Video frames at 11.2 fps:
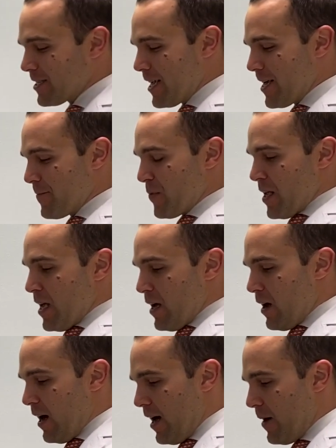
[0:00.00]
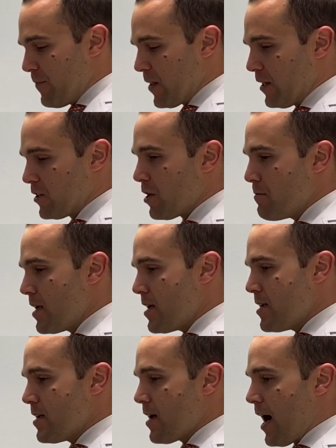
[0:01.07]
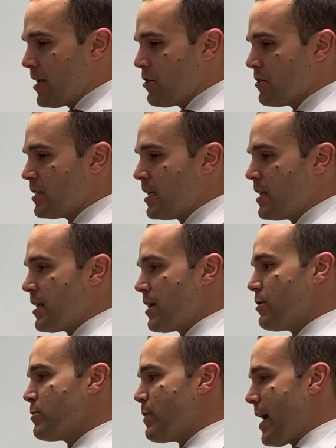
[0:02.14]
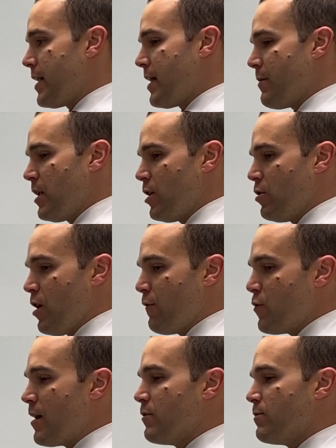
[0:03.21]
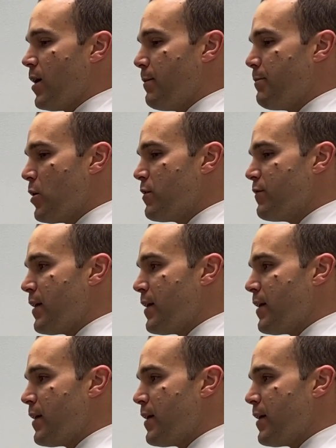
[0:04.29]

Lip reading: say, to me, I don't see anything that looks bad. I mean, if you had a bona